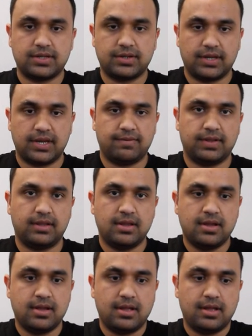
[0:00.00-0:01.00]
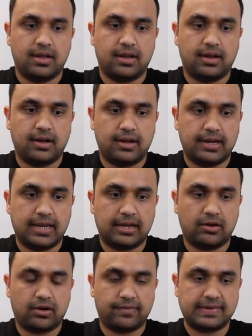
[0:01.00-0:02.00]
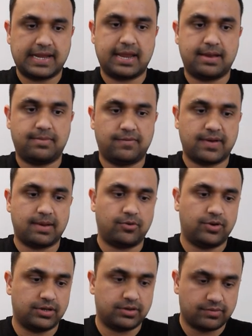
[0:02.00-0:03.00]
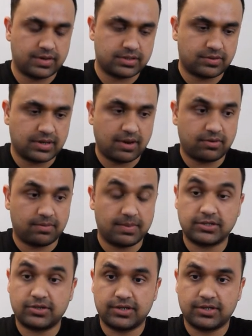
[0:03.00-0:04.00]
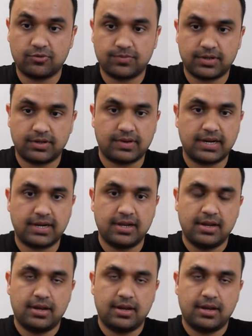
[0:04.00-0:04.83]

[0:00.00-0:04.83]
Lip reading: So even like a lot of time, if I'm going to a restaurant, I want to make sure it's open, right?